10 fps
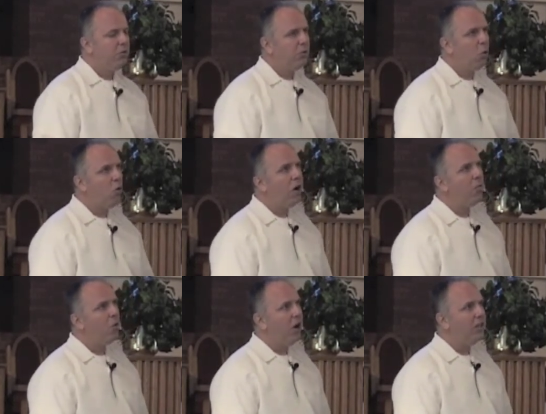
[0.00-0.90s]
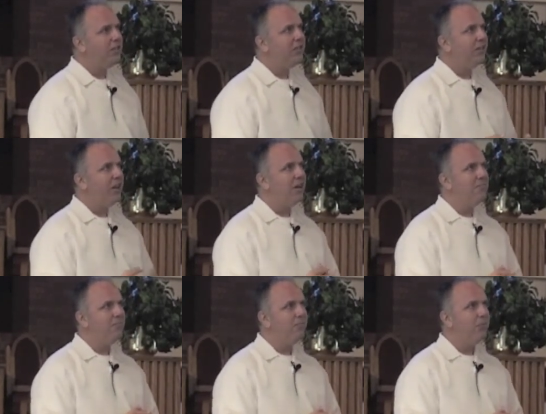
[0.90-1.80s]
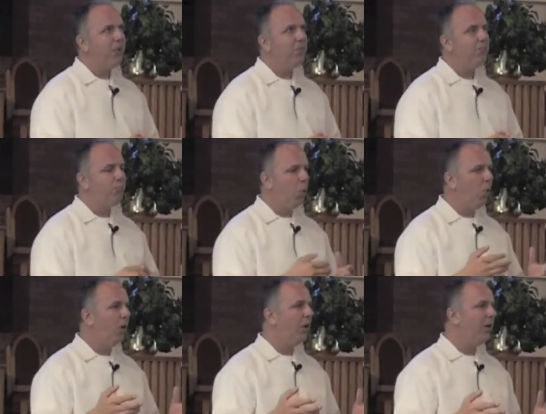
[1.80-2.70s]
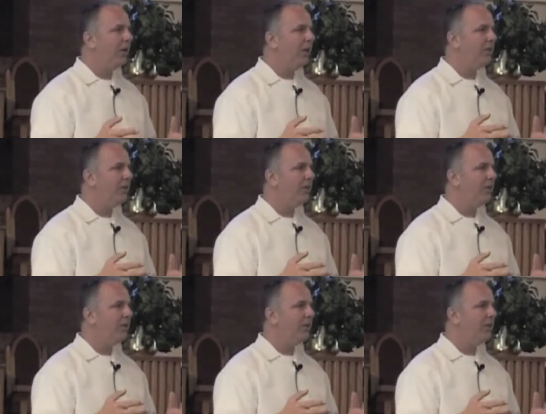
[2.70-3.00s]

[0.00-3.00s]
Lori was um, born,